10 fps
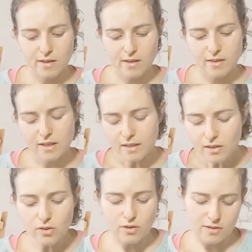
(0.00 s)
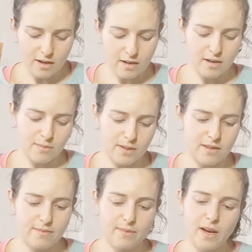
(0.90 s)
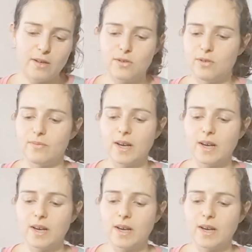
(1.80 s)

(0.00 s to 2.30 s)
They did turn darker, but I don't know.